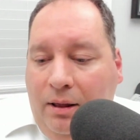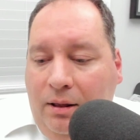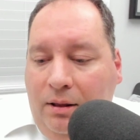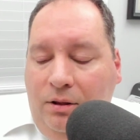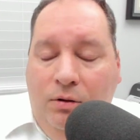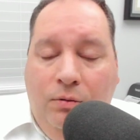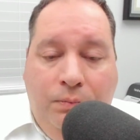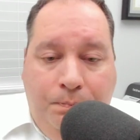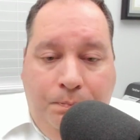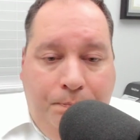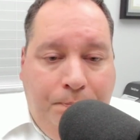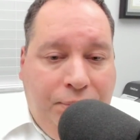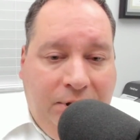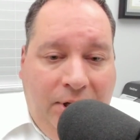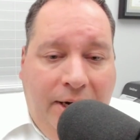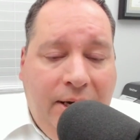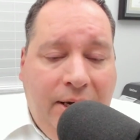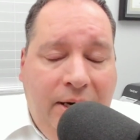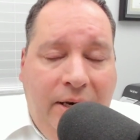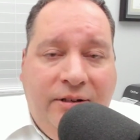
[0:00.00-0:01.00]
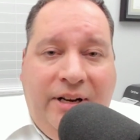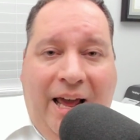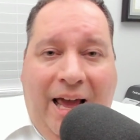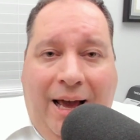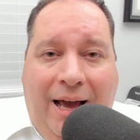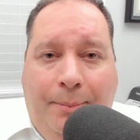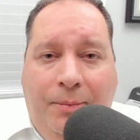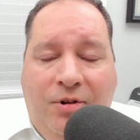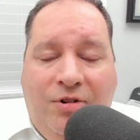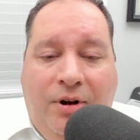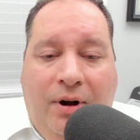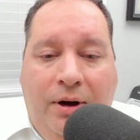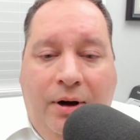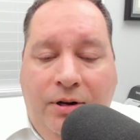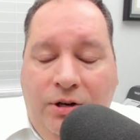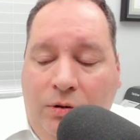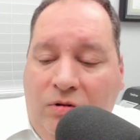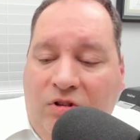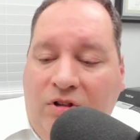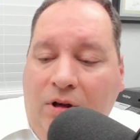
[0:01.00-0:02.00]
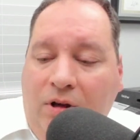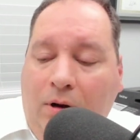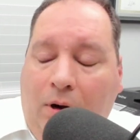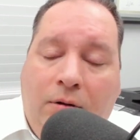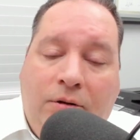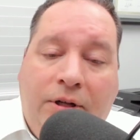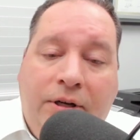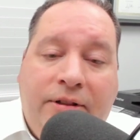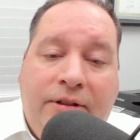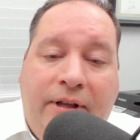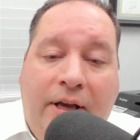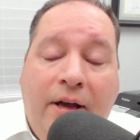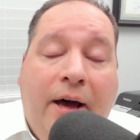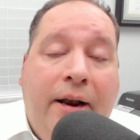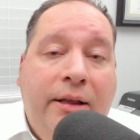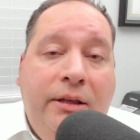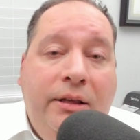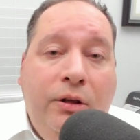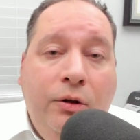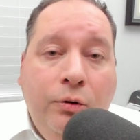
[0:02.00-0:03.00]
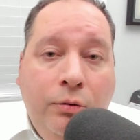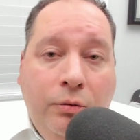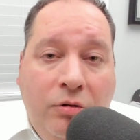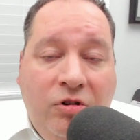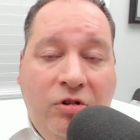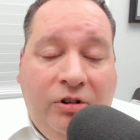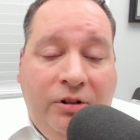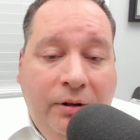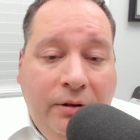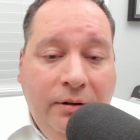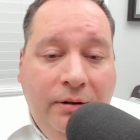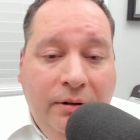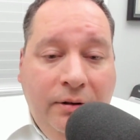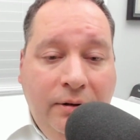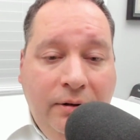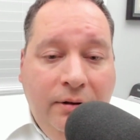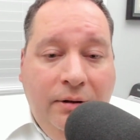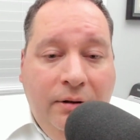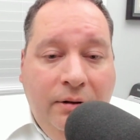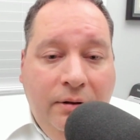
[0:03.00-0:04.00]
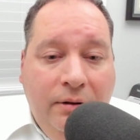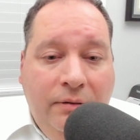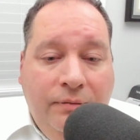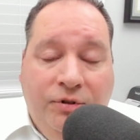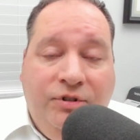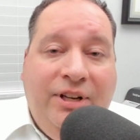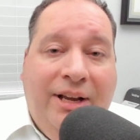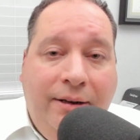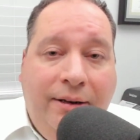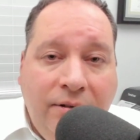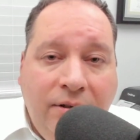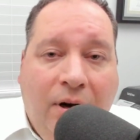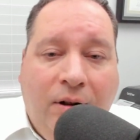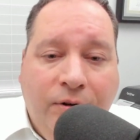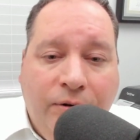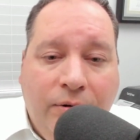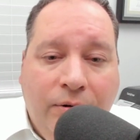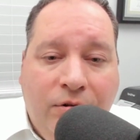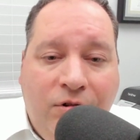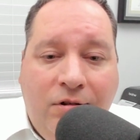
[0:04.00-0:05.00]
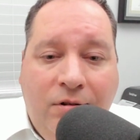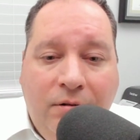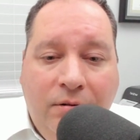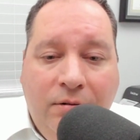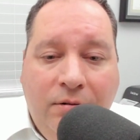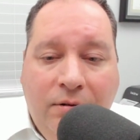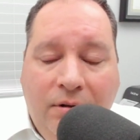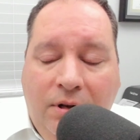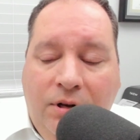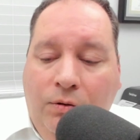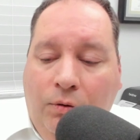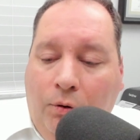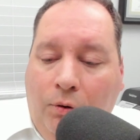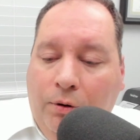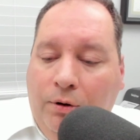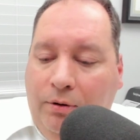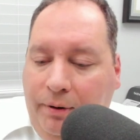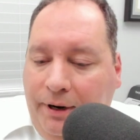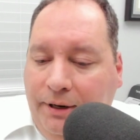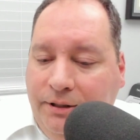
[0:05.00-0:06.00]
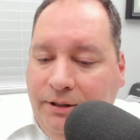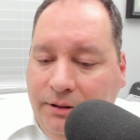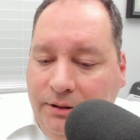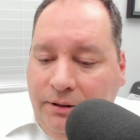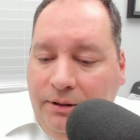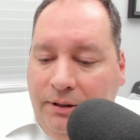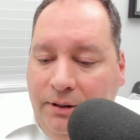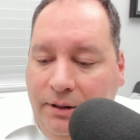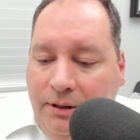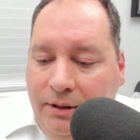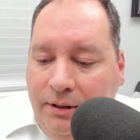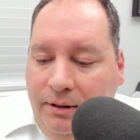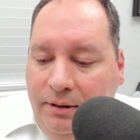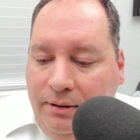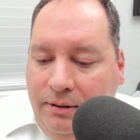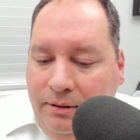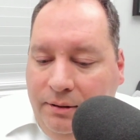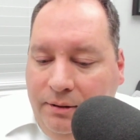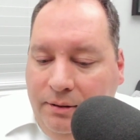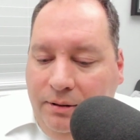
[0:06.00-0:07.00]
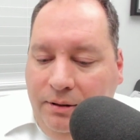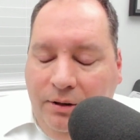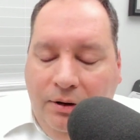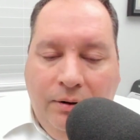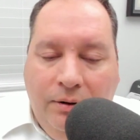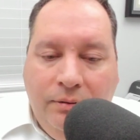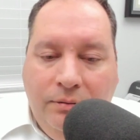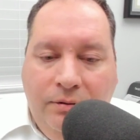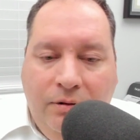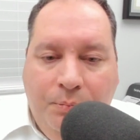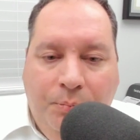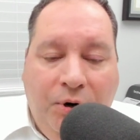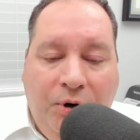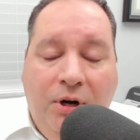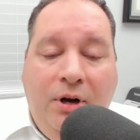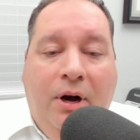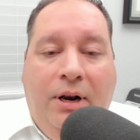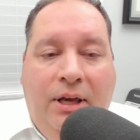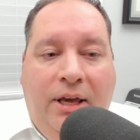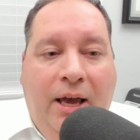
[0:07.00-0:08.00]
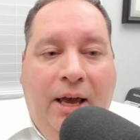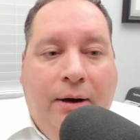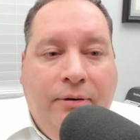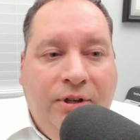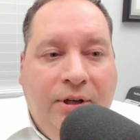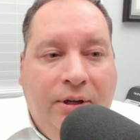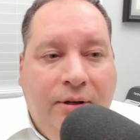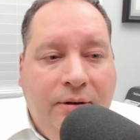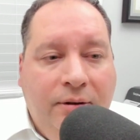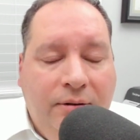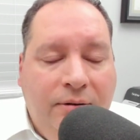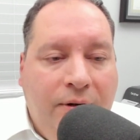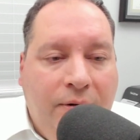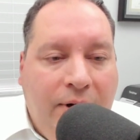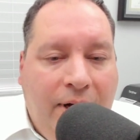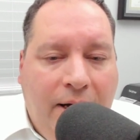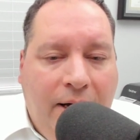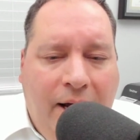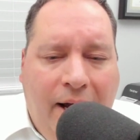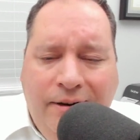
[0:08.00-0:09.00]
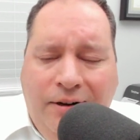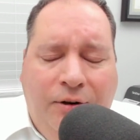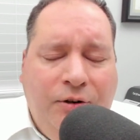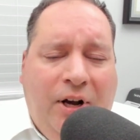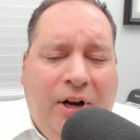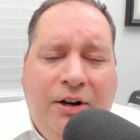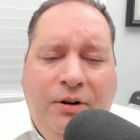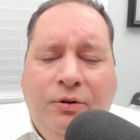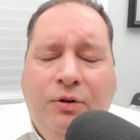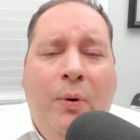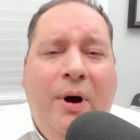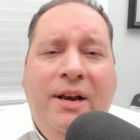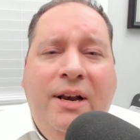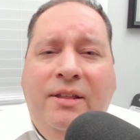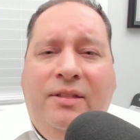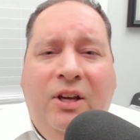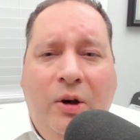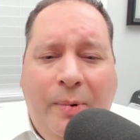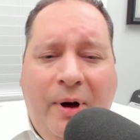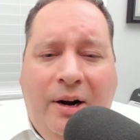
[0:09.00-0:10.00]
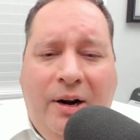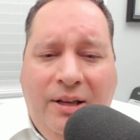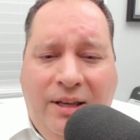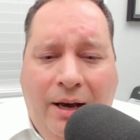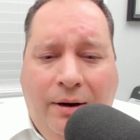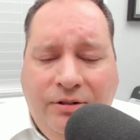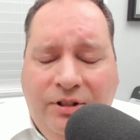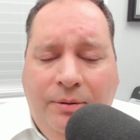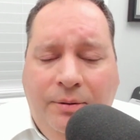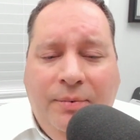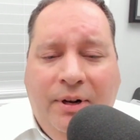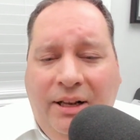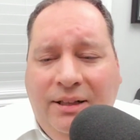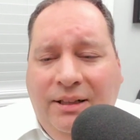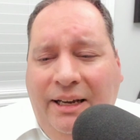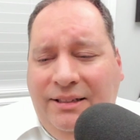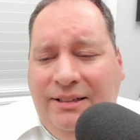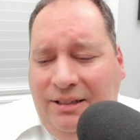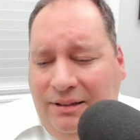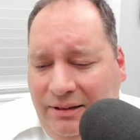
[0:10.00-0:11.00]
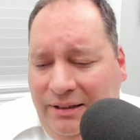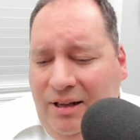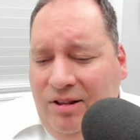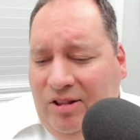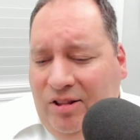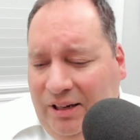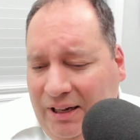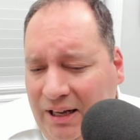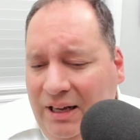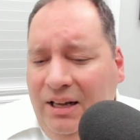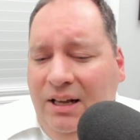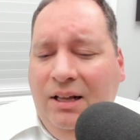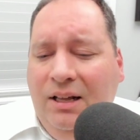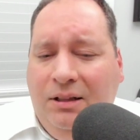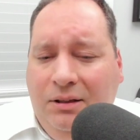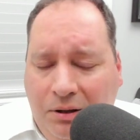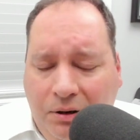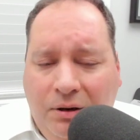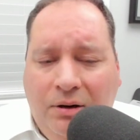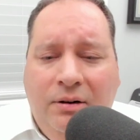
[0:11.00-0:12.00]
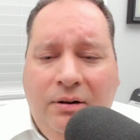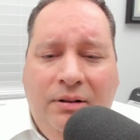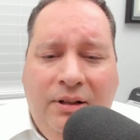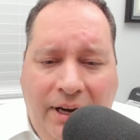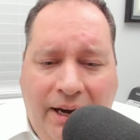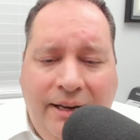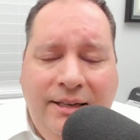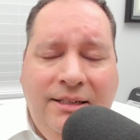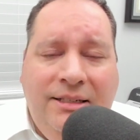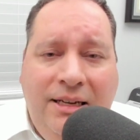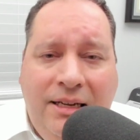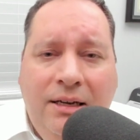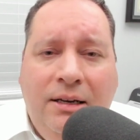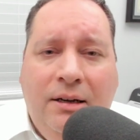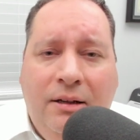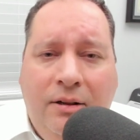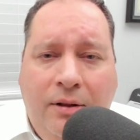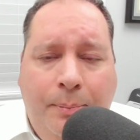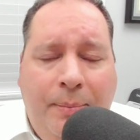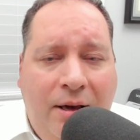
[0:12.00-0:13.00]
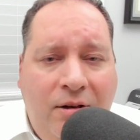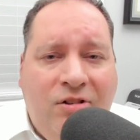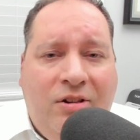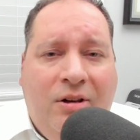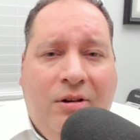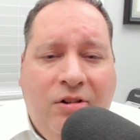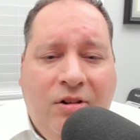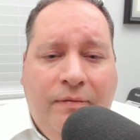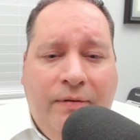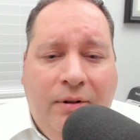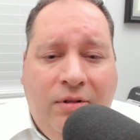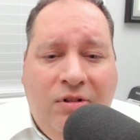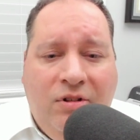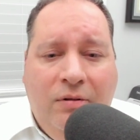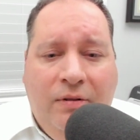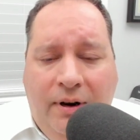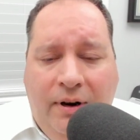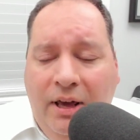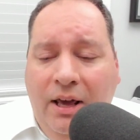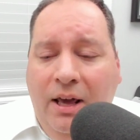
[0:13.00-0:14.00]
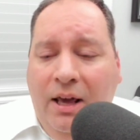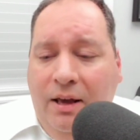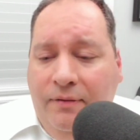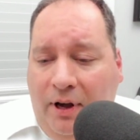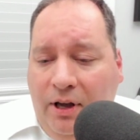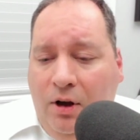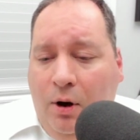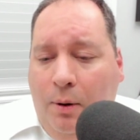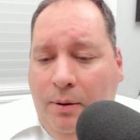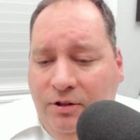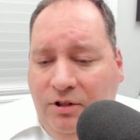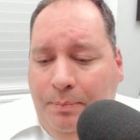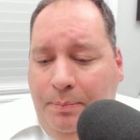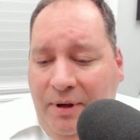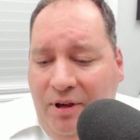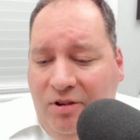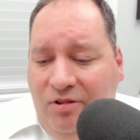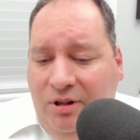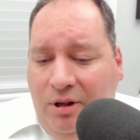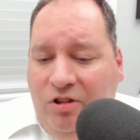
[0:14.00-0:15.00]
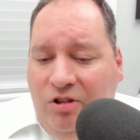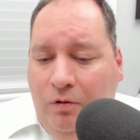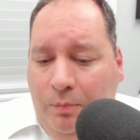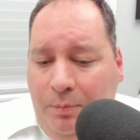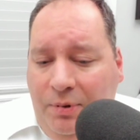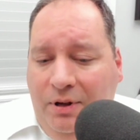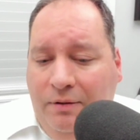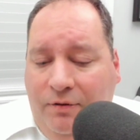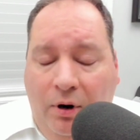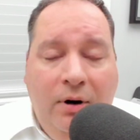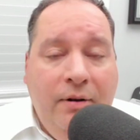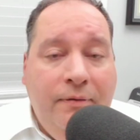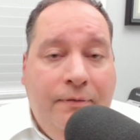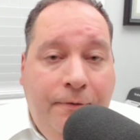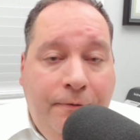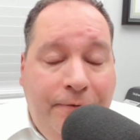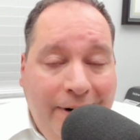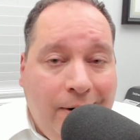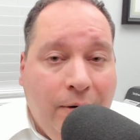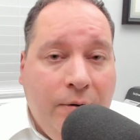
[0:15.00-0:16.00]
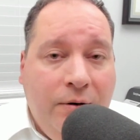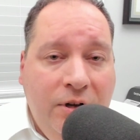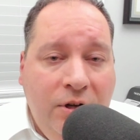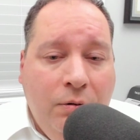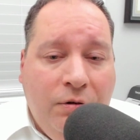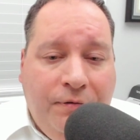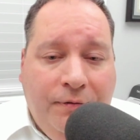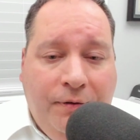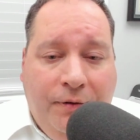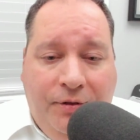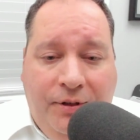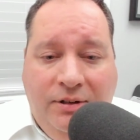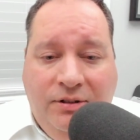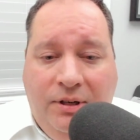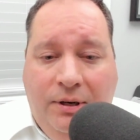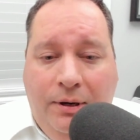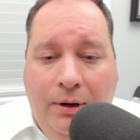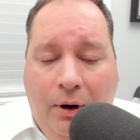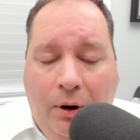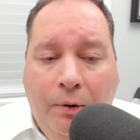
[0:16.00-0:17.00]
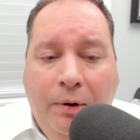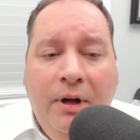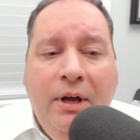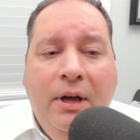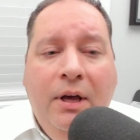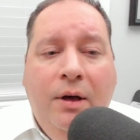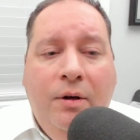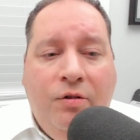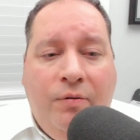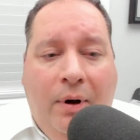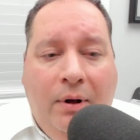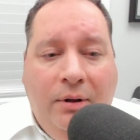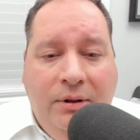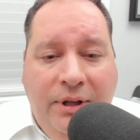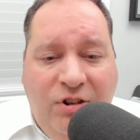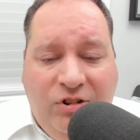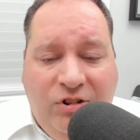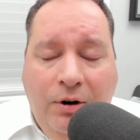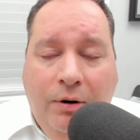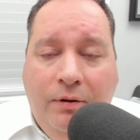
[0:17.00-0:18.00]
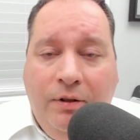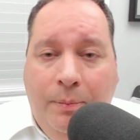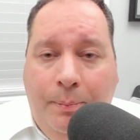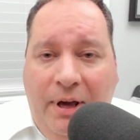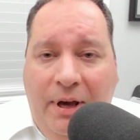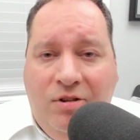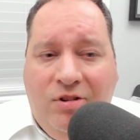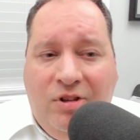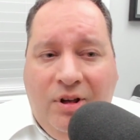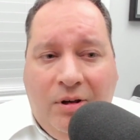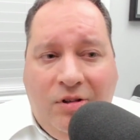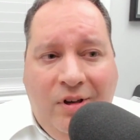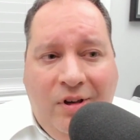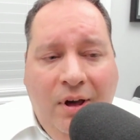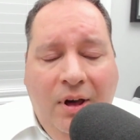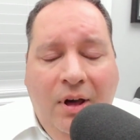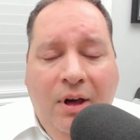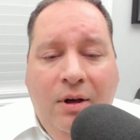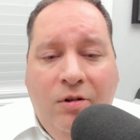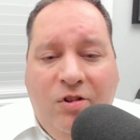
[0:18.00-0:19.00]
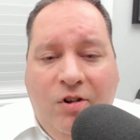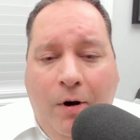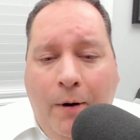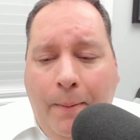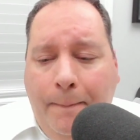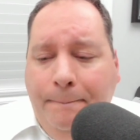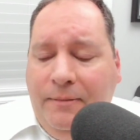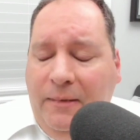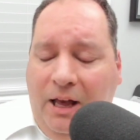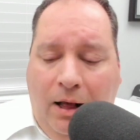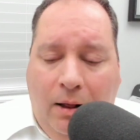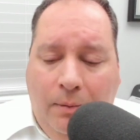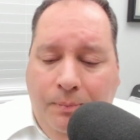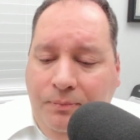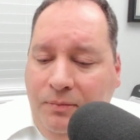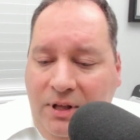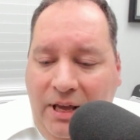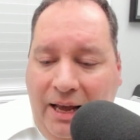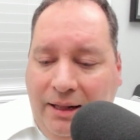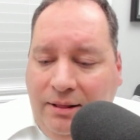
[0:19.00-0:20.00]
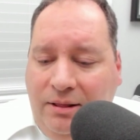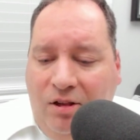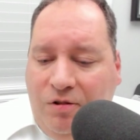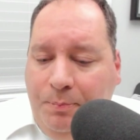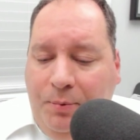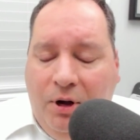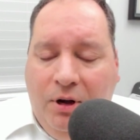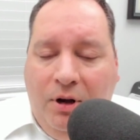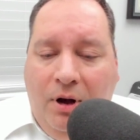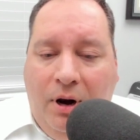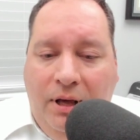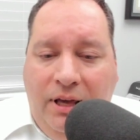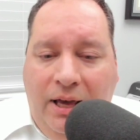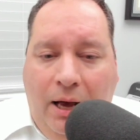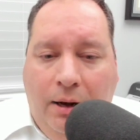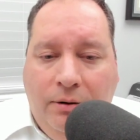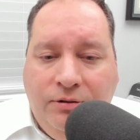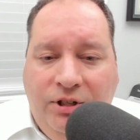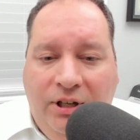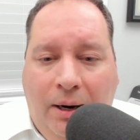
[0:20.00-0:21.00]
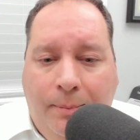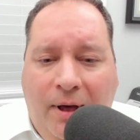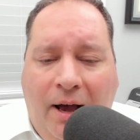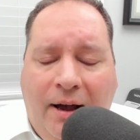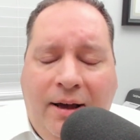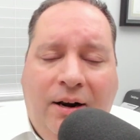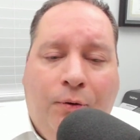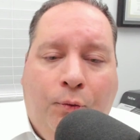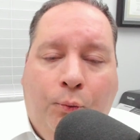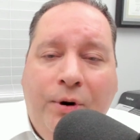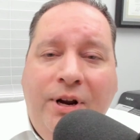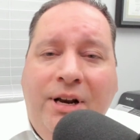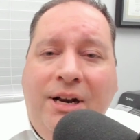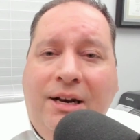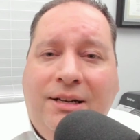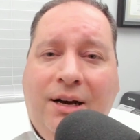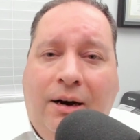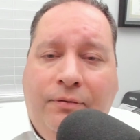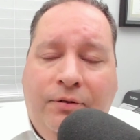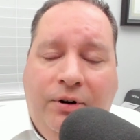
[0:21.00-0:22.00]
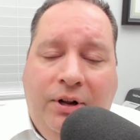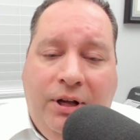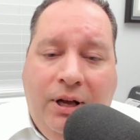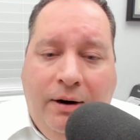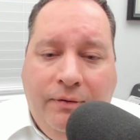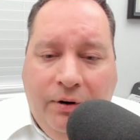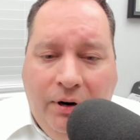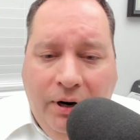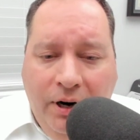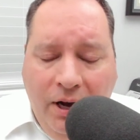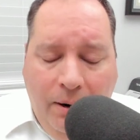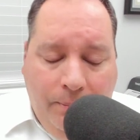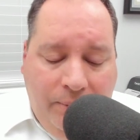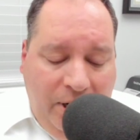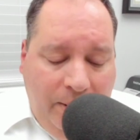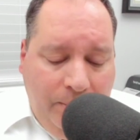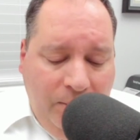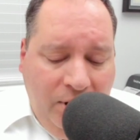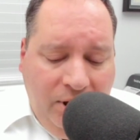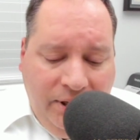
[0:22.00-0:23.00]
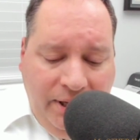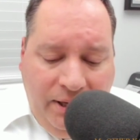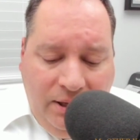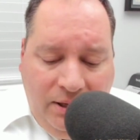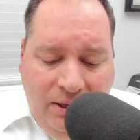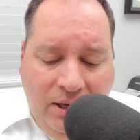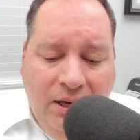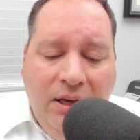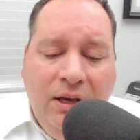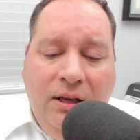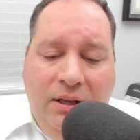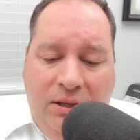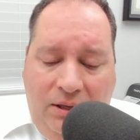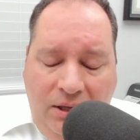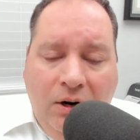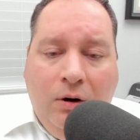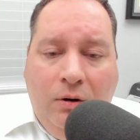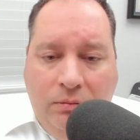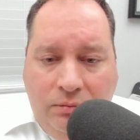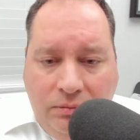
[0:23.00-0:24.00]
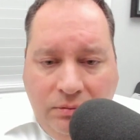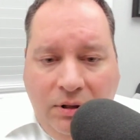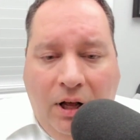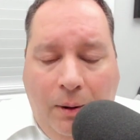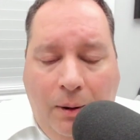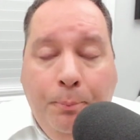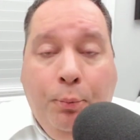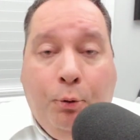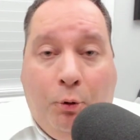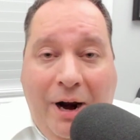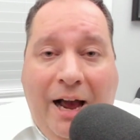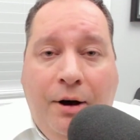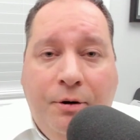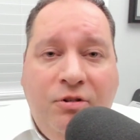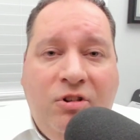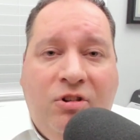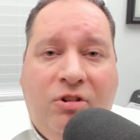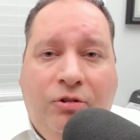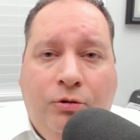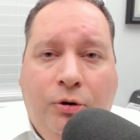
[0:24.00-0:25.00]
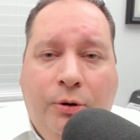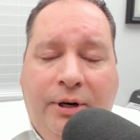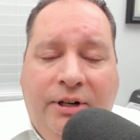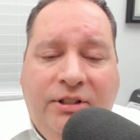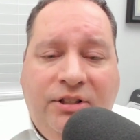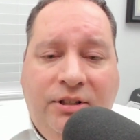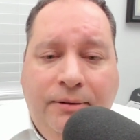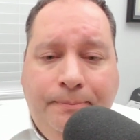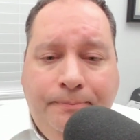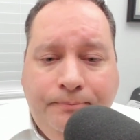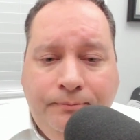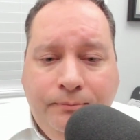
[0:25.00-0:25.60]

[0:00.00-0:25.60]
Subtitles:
You plug it into Amazon, you see, oh, look, they got it used for $10, and then you order it. this book on accounting. I don't know anything about accounting, but I'd like to at least learn the idea, the basics of it, so that if I go into business, it would be a very, very useful thing to know. So I'll at least know the basics. So I'll get this book on accounting, and I'm not going to read it cover to cover, but I'm going to I'll browse through it.